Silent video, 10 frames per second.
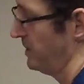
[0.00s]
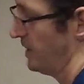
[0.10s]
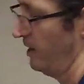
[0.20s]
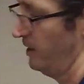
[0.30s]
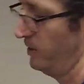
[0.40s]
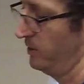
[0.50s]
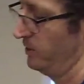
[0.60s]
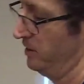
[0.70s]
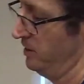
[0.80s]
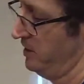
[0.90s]
It's got a little
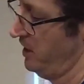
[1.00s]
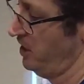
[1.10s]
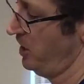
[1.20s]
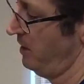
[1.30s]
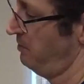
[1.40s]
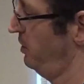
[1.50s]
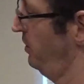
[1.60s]
C shape to